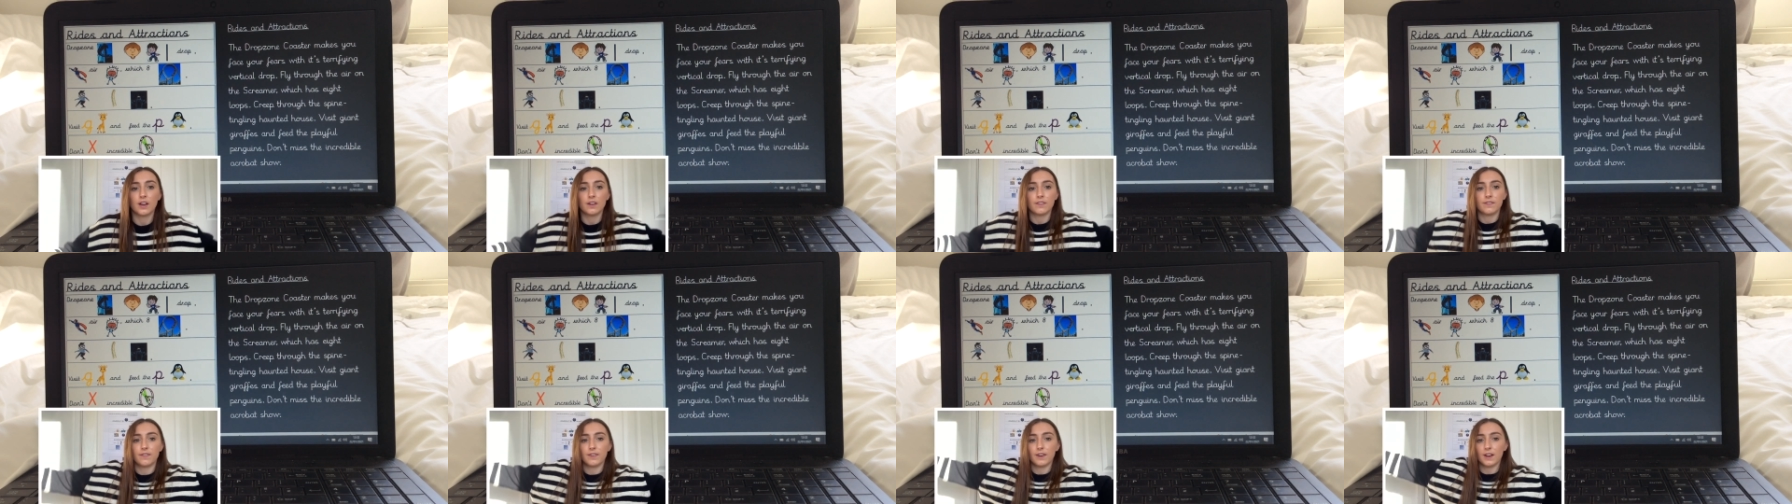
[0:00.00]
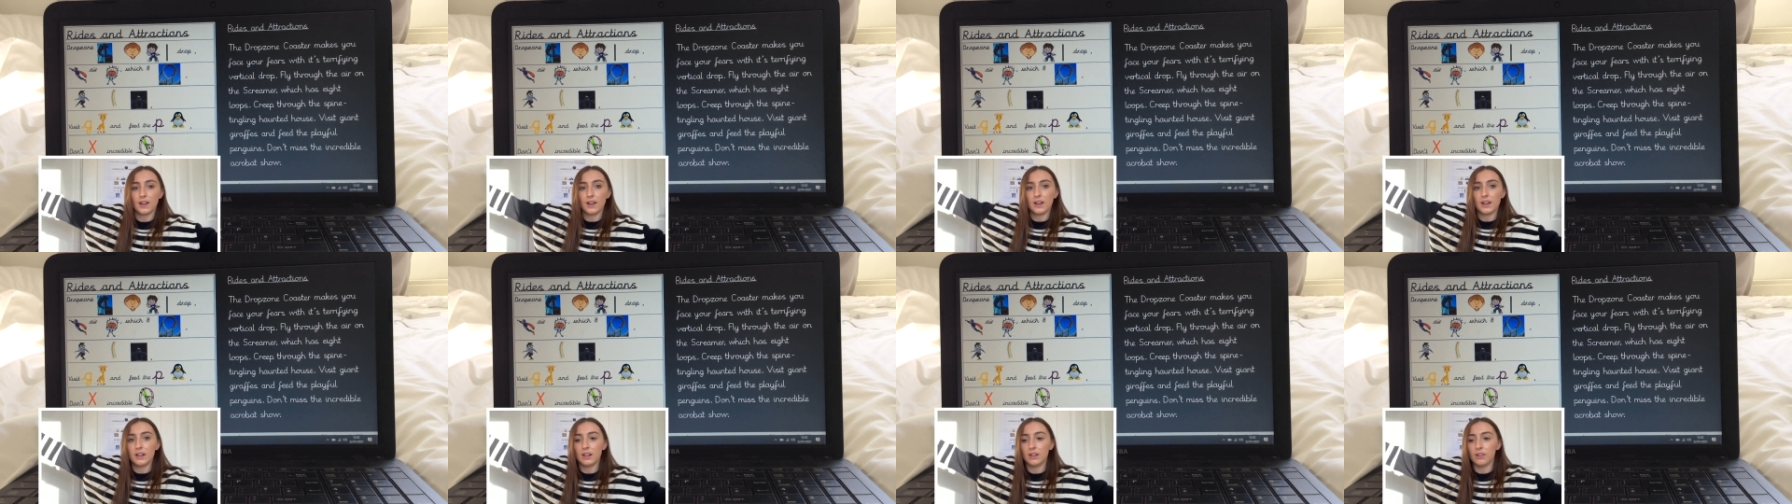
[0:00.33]

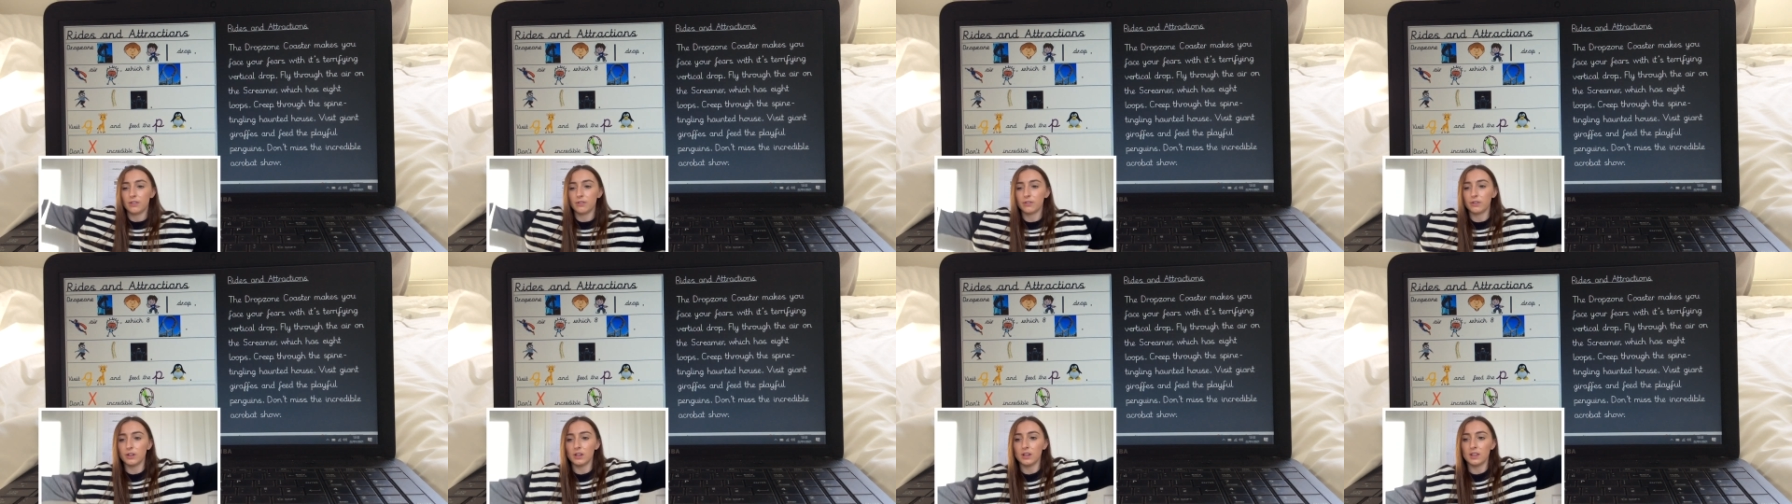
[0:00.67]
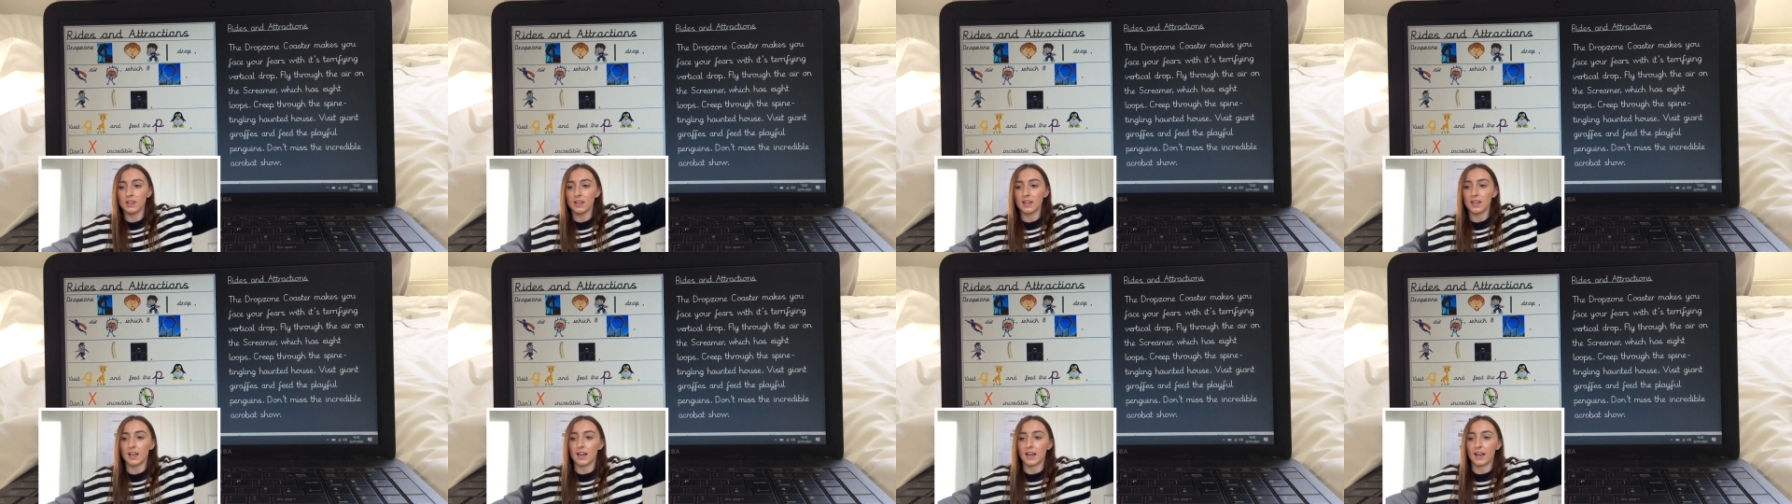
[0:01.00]
fly through
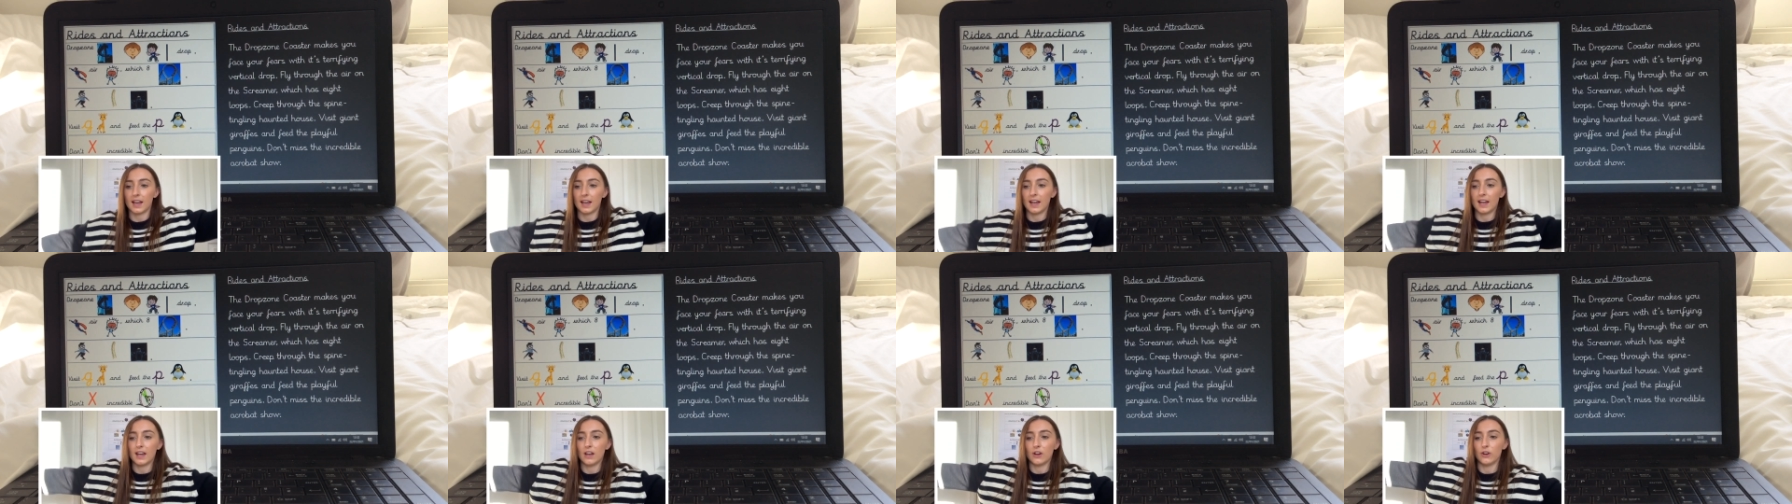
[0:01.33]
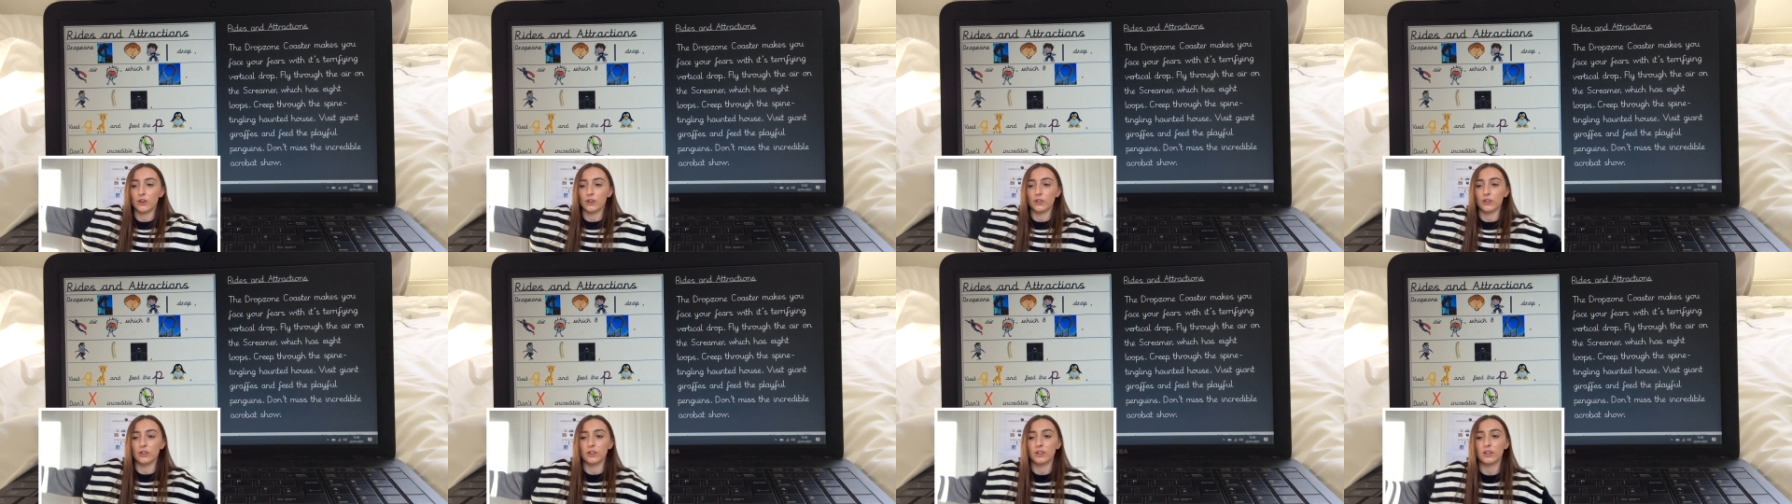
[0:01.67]
the air
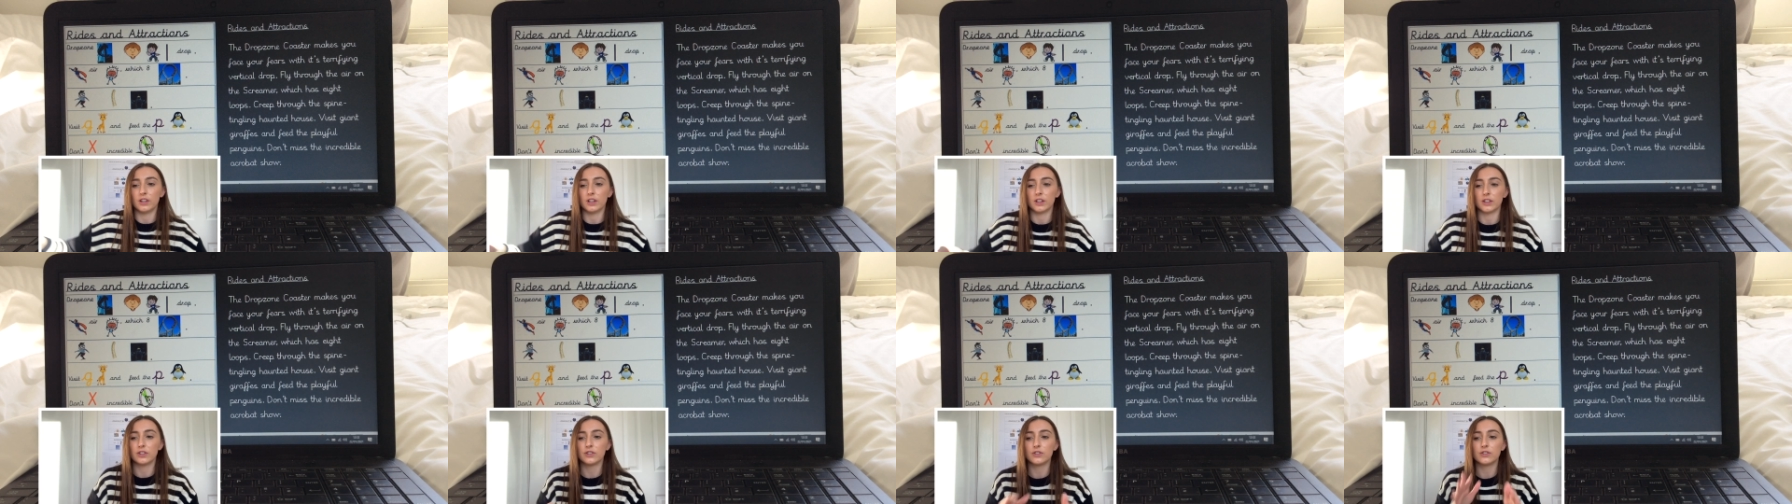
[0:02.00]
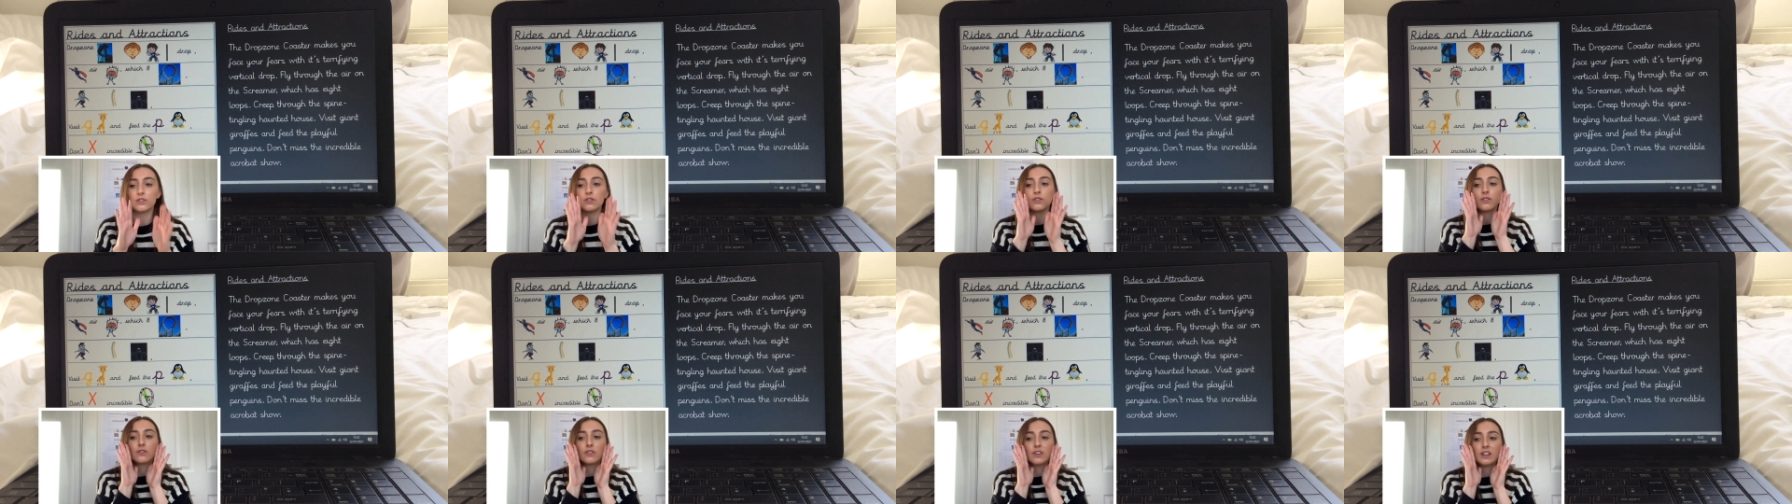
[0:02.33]
on the
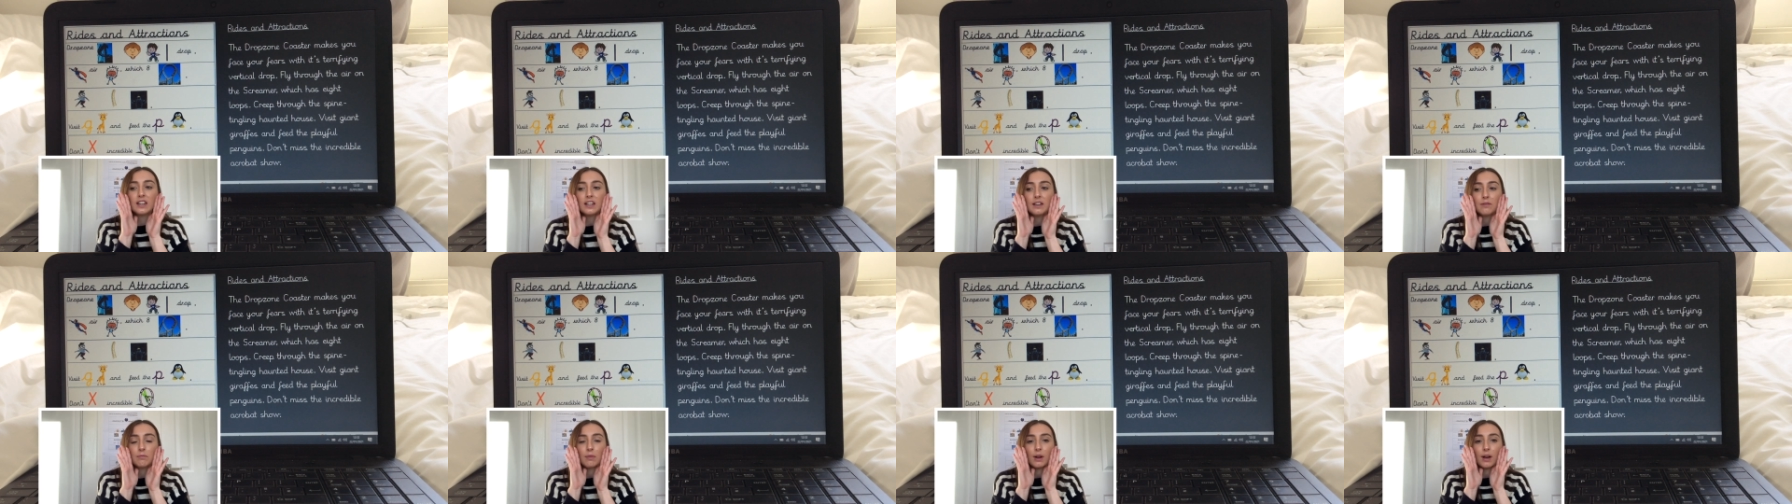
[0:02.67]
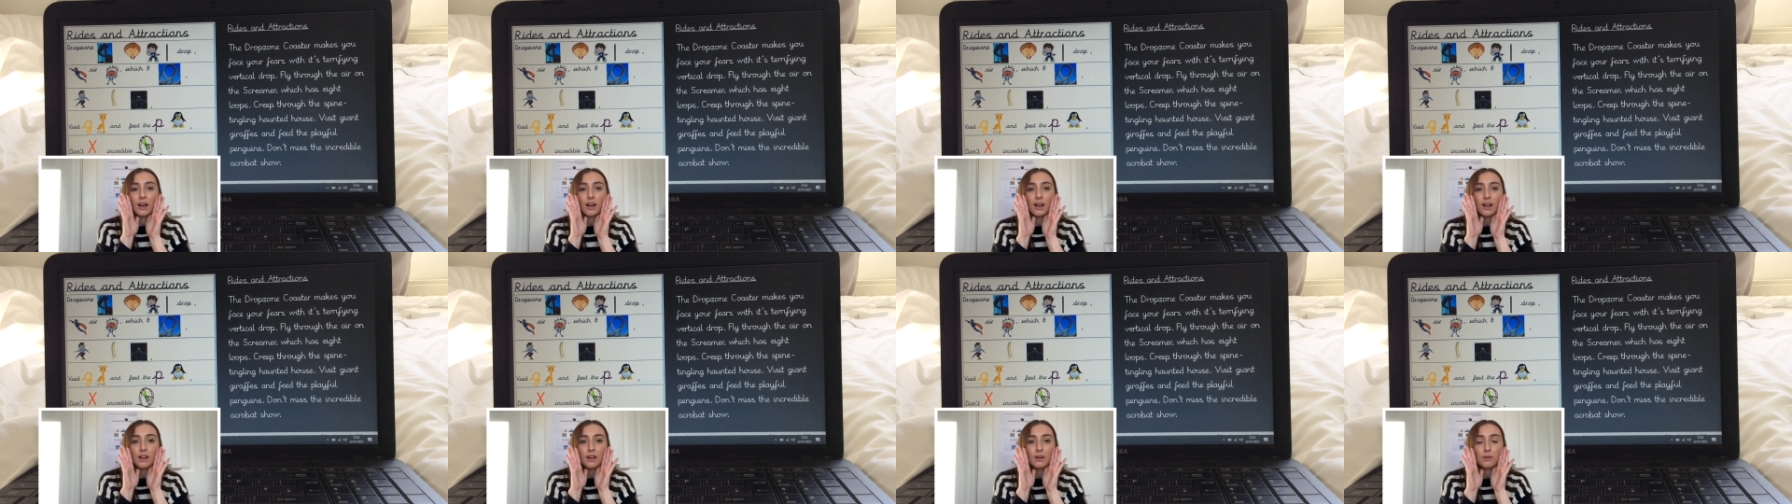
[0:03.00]
screamer,